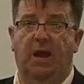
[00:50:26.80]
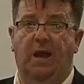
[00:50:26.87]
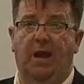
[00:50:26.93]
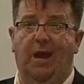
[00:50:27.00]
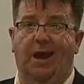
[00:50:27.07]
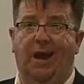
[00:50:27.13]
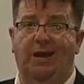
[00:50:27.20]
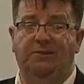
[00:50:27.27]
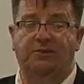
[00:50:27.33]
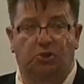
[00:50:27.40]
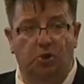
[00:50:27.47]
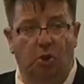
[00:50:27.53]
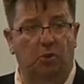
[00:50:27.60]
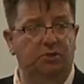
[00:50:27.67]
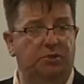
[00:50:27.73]
And
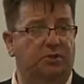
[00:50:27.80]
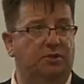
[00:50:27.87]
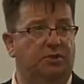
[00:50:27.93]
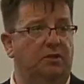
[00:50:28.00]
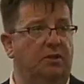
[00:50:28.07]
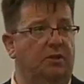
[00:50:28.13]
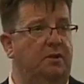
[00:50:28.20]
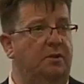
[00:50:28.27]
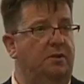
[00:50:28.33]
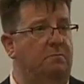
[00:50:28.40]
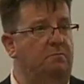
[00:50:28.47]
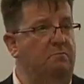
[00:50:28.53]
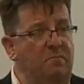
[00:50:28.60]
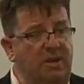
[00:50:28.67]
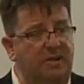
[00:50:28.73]
don't
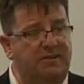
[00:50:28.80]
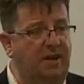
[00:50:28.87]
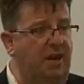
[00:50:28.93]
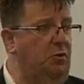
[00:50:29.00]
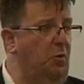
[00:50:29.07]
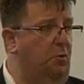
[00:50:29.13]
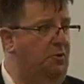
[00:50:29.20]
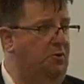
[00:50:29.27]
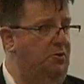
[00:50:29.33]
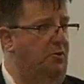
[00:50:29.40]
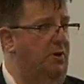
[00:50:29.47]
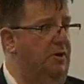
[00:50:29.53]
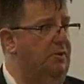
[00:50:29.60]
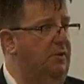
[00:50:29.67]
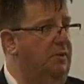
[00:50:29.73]
miss that
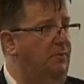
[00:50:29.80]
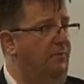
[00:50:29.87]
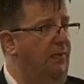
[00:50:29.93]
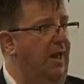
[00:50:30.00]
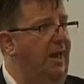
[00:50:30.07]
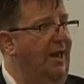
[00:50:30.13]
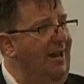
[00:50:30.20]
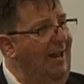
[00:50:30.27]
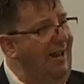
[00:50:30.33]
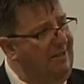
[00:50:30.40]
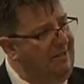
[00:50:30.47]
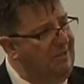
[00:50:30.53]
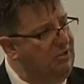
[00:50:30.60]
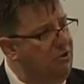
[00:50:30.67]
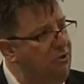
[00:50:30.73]
opportunity. Let
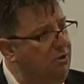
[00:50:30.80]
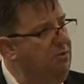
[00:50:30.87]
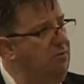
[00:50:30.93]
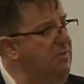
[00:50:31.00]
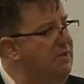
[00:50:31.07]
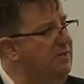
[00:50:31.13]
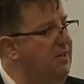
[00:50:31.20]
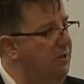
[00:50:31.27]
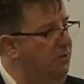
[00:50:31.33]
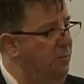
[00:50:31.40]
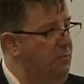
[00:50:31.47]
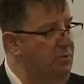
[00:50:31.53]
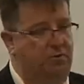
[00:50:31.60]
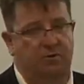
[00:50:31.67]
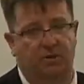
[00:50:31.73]
us not miss that
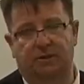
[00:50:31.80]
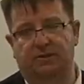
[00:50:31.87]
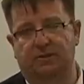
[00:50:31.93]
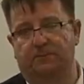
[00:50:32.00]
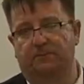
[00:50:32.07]
opportunity.